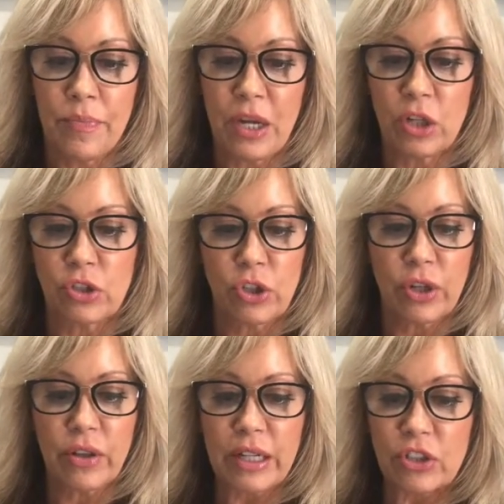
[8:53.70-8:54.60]
Air
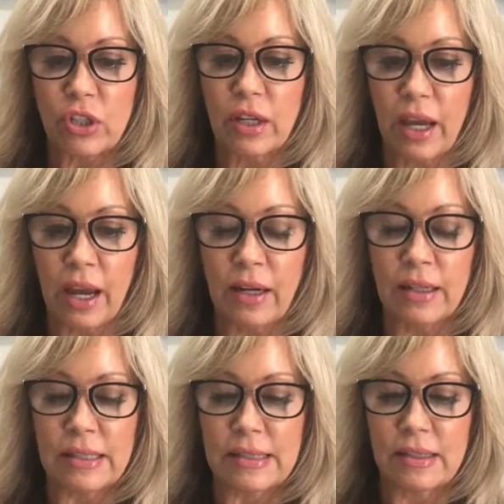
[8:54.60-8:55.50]
circulation can
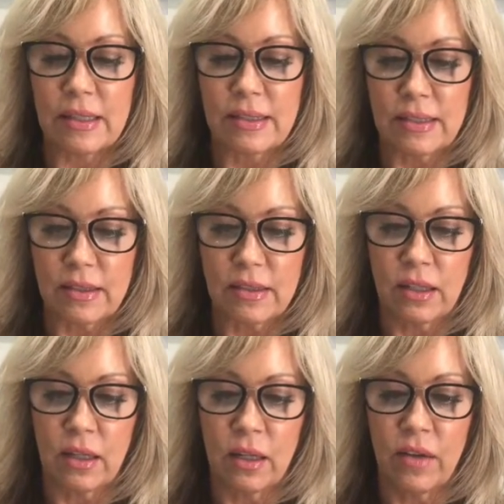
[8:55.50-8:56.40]
assist
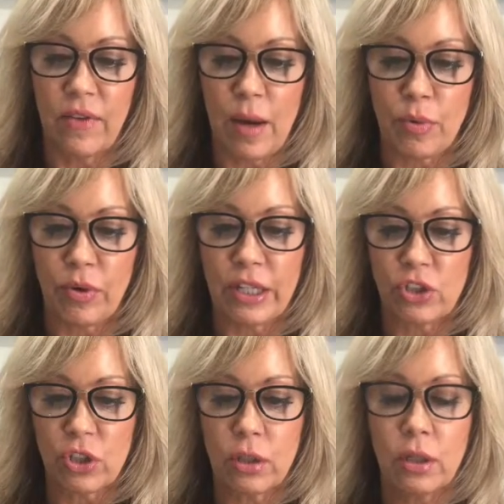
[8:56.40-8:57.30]
in
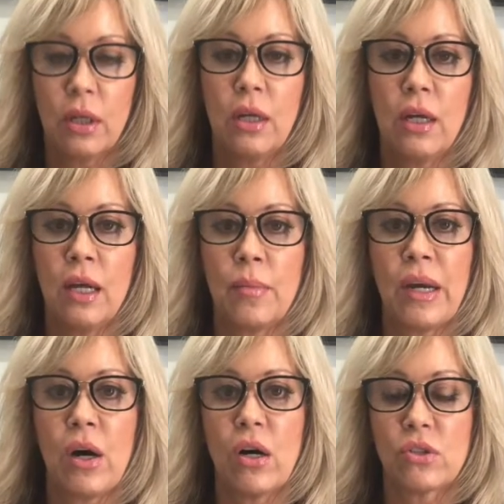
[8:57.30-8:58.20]
evaporation and may
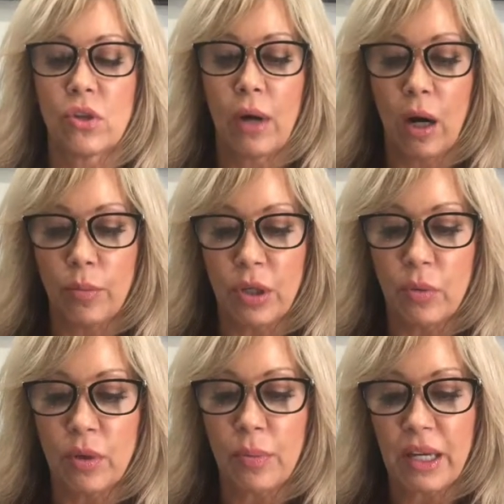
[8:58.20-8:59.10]
also help you
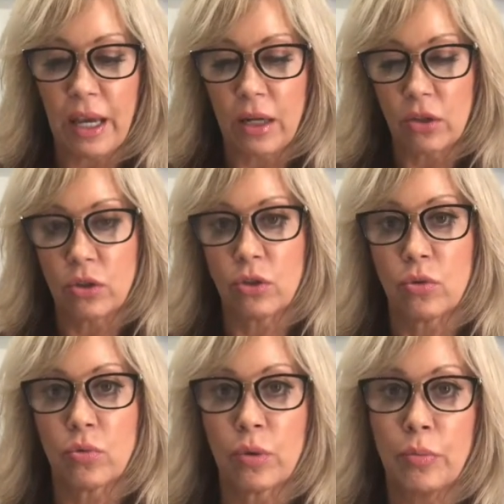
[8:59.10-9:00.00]
with mechanical
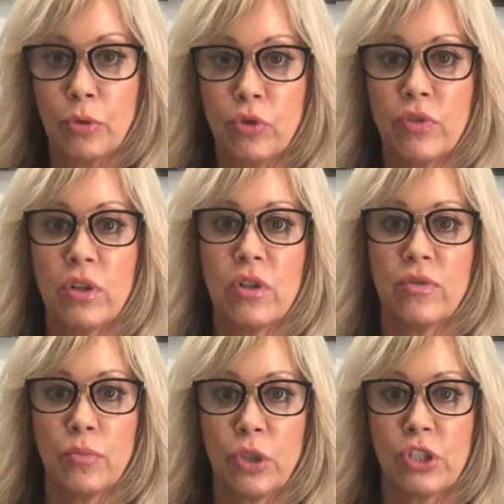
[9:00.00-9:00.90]
removal of
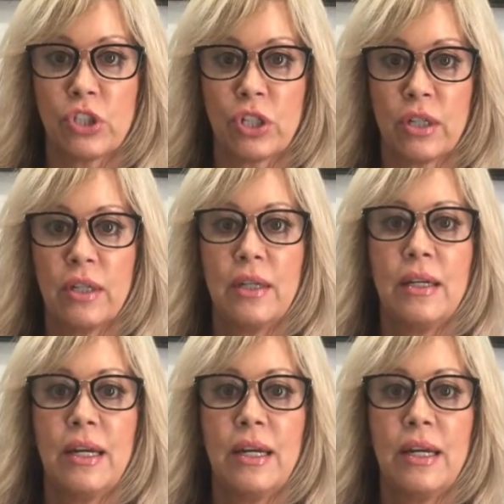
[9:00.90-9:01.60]
moisture, in